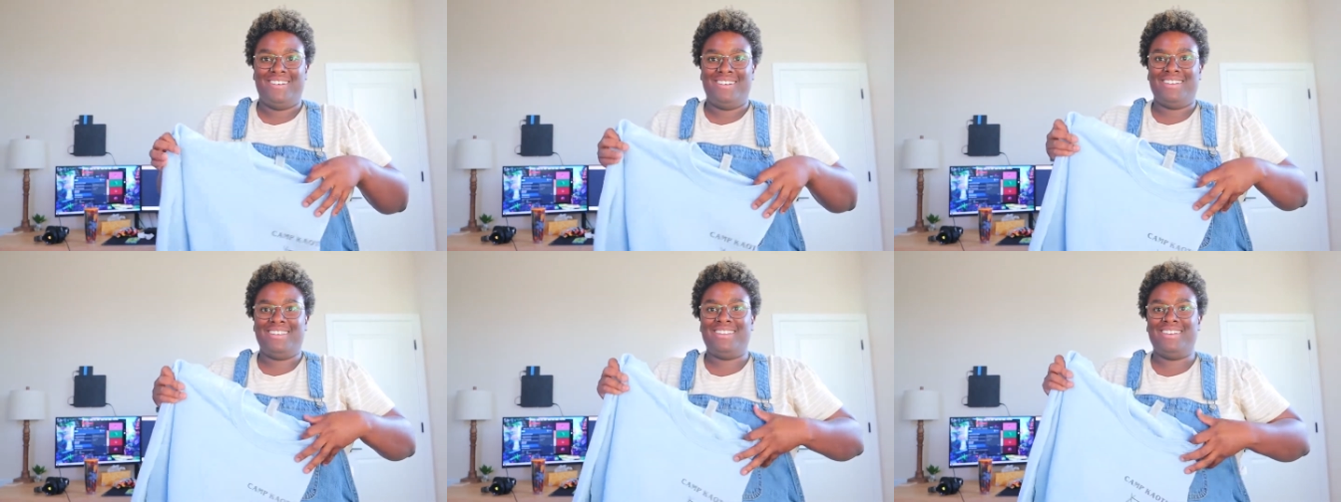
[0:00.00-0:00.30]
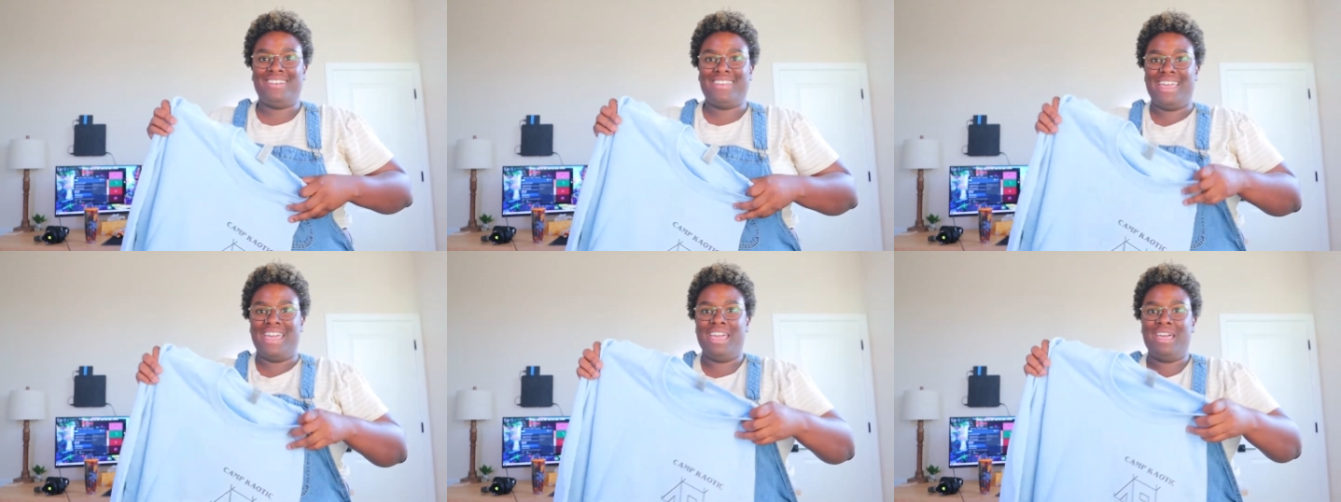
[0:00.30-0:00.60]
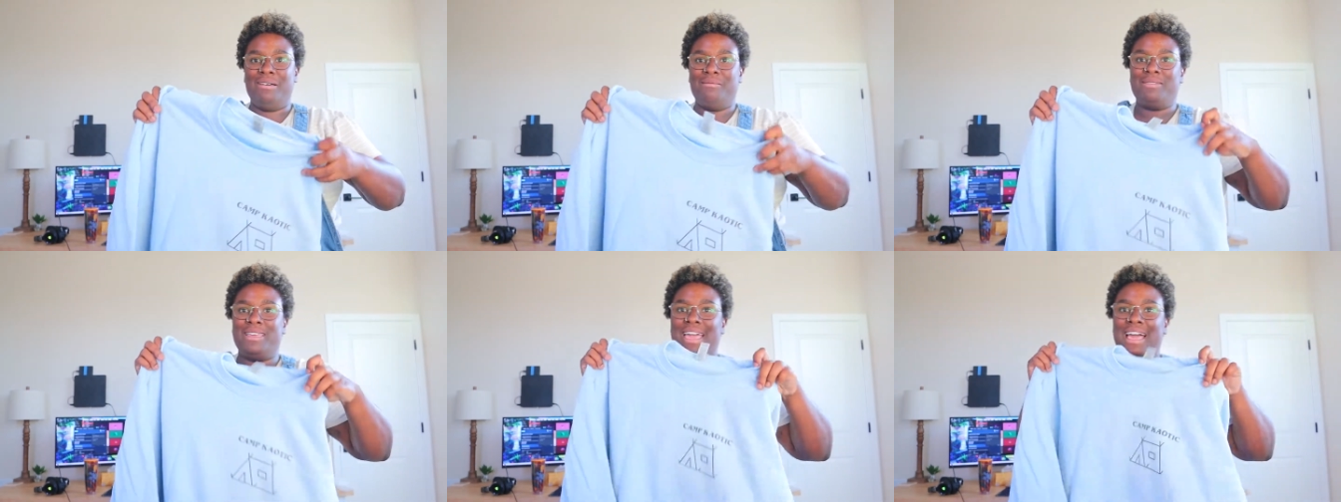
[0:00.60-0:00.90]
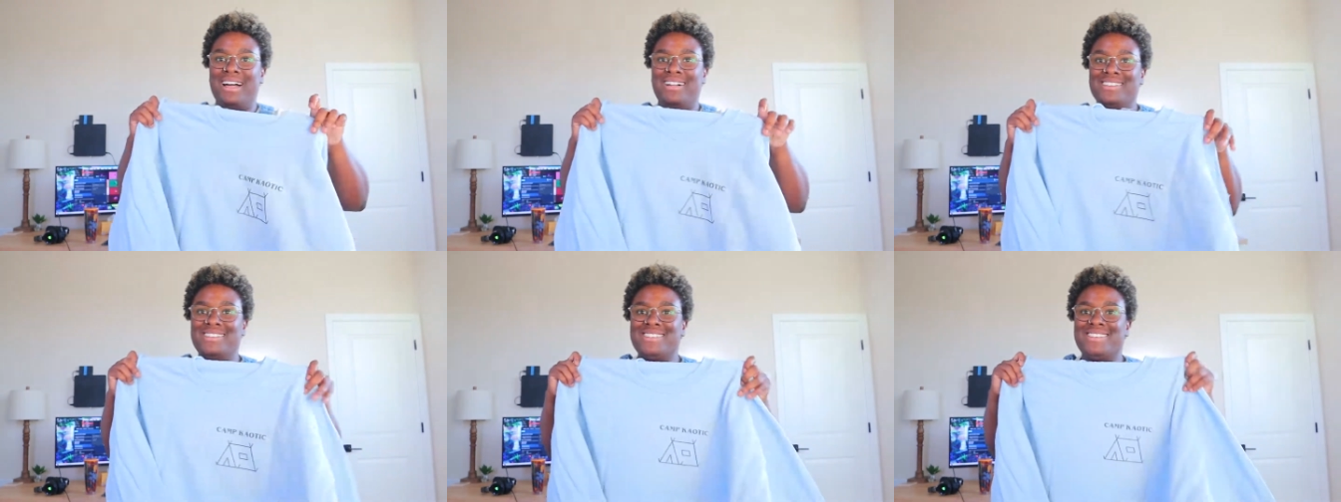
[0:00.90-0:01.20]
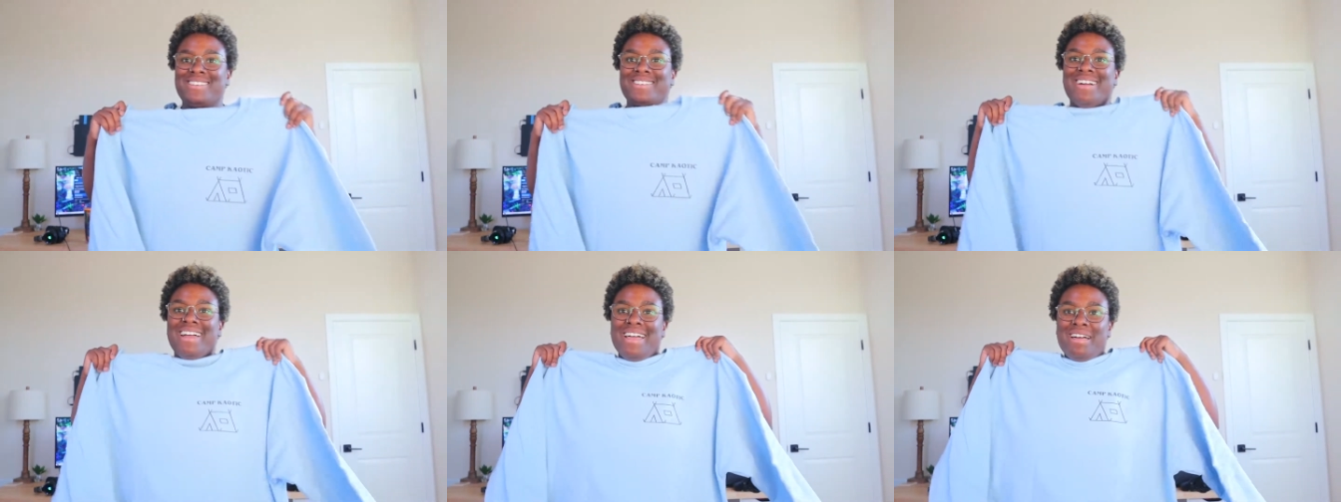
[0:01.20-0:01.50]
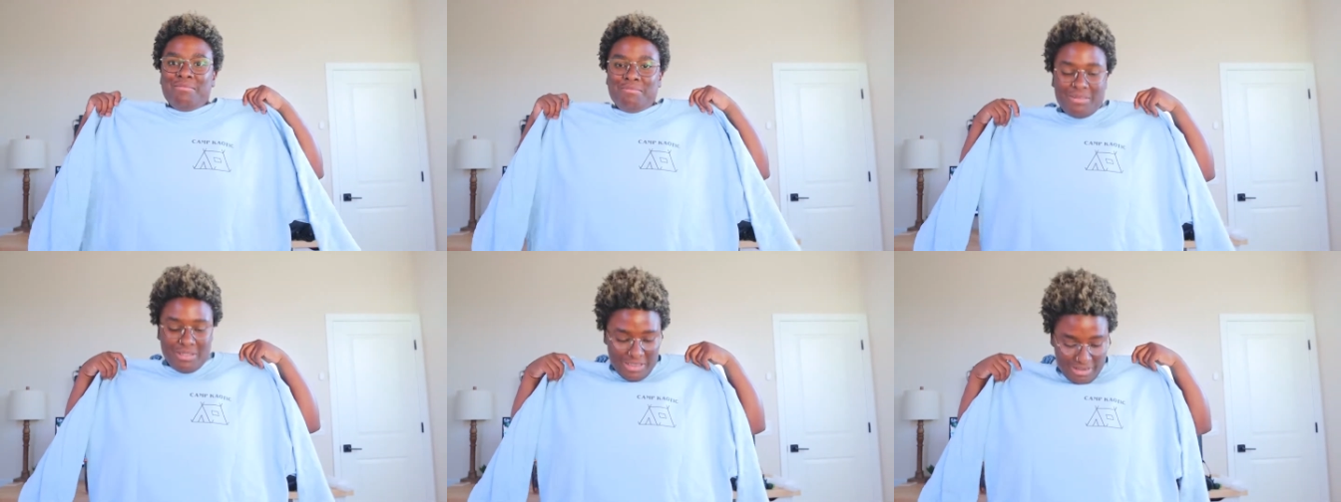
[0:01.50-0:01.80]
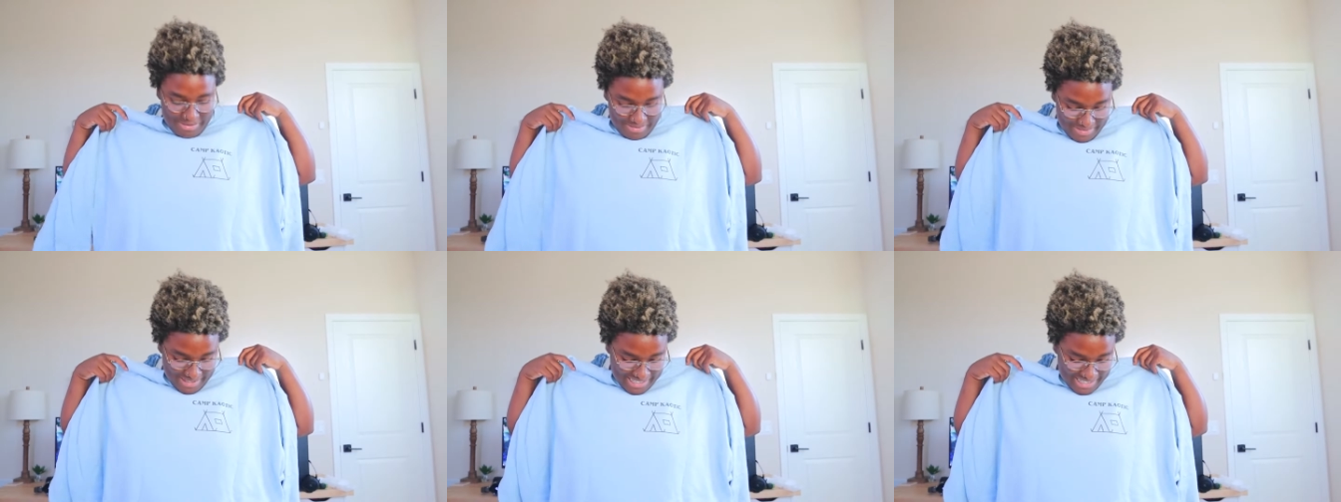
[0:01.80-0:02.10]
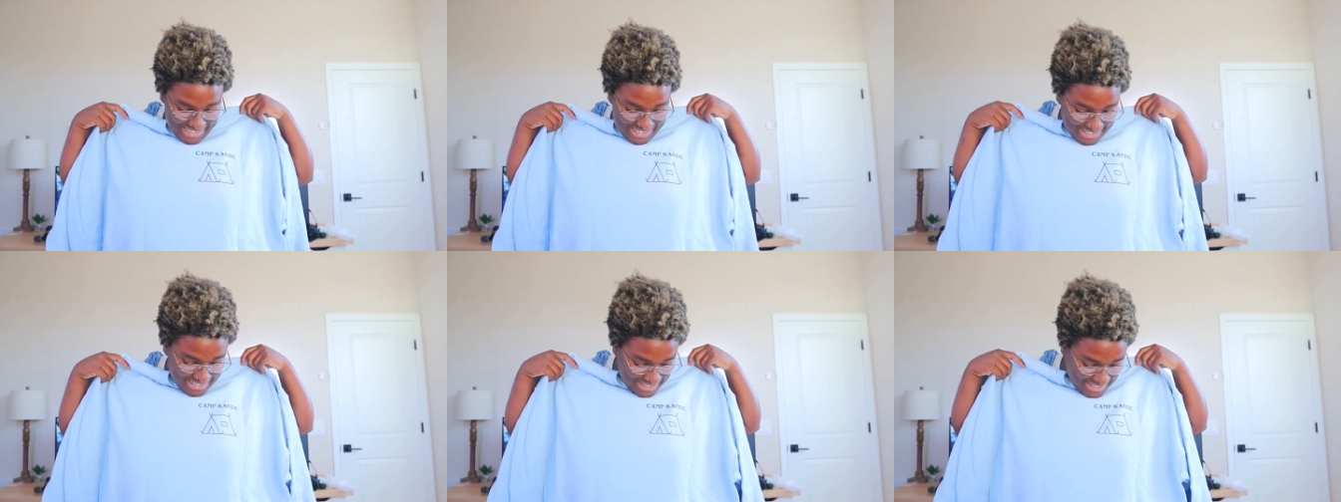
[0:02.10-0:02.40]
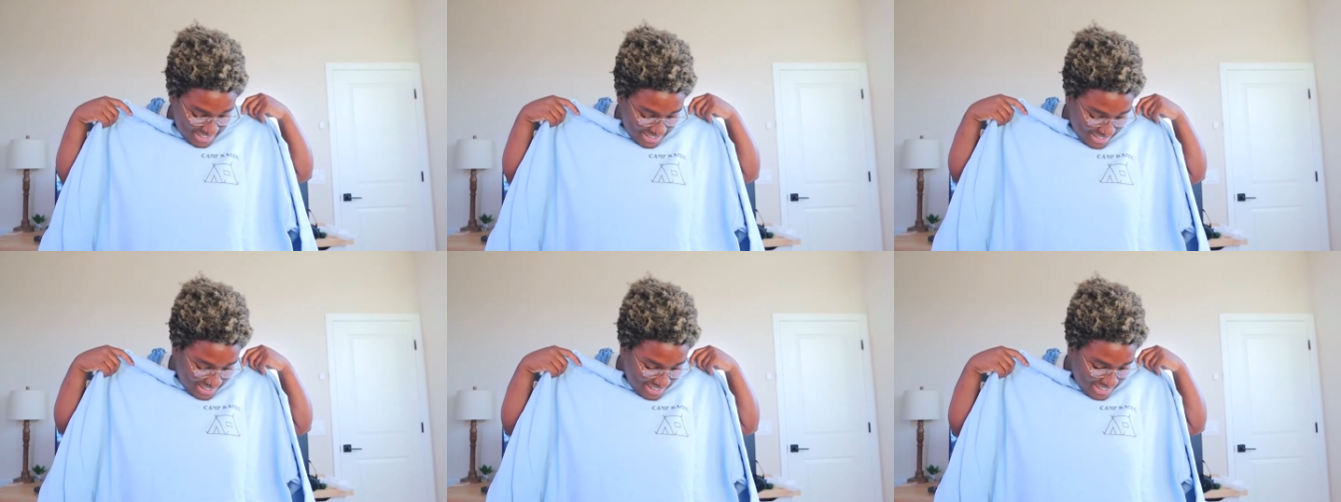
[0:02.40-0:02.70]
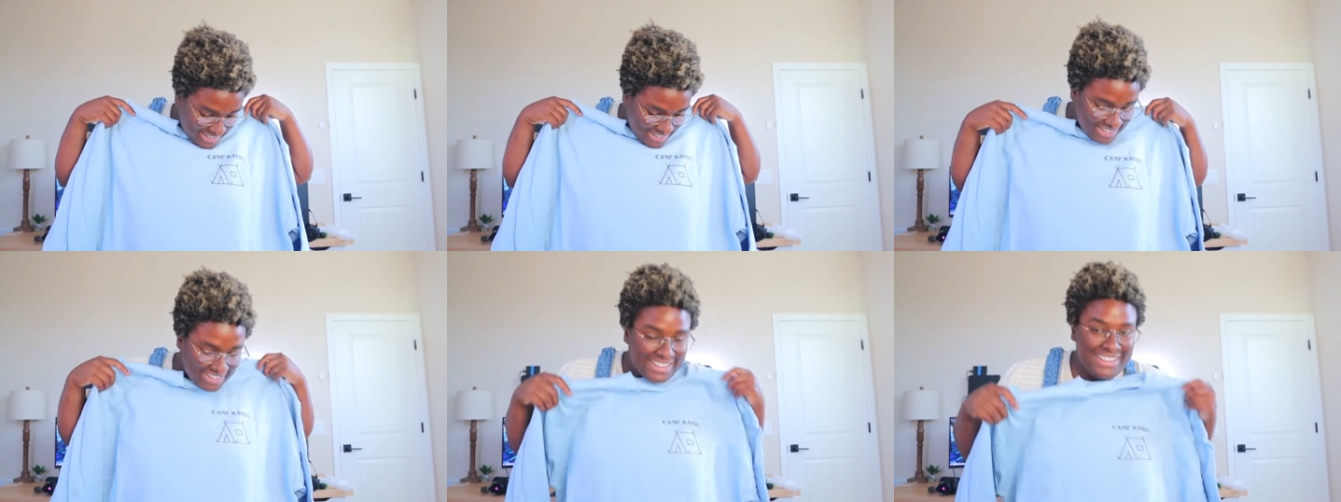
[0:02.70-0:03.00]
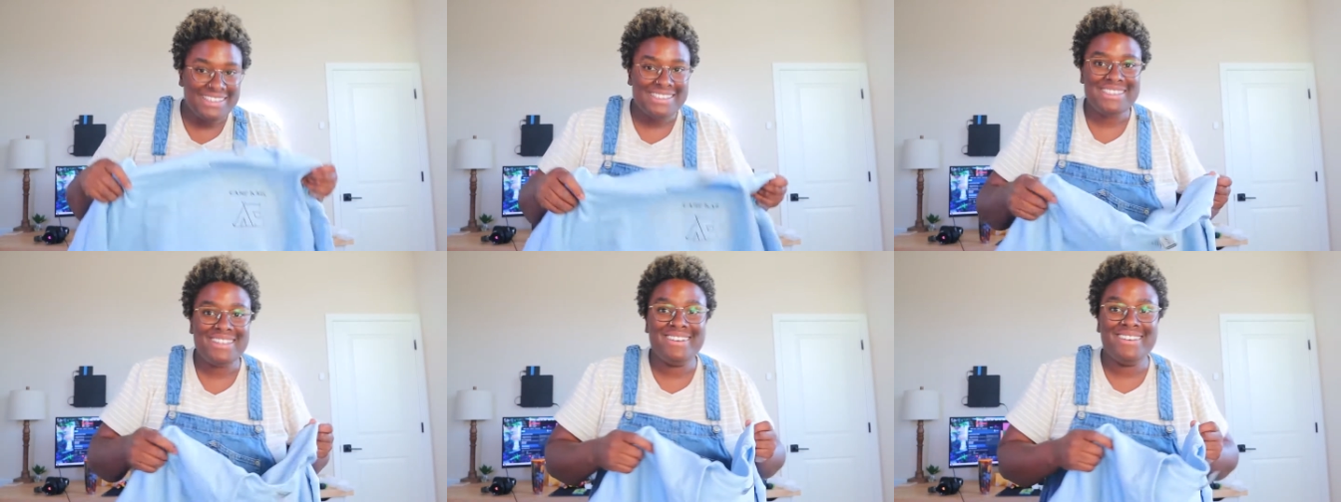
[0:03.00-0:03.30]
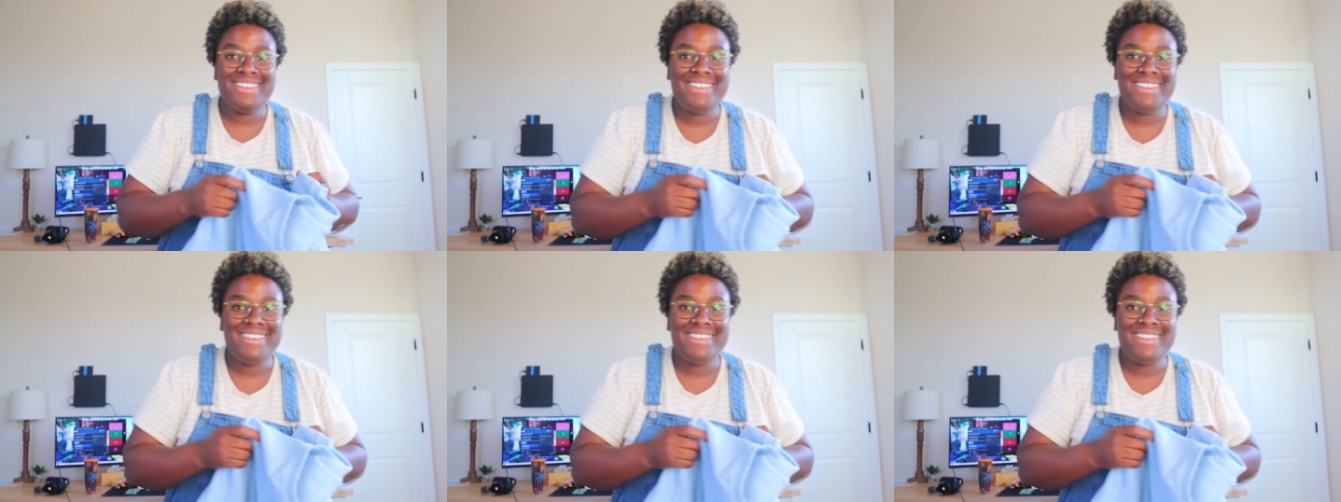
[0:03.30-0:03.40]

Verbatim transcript: a little camp counselor emblem. It's so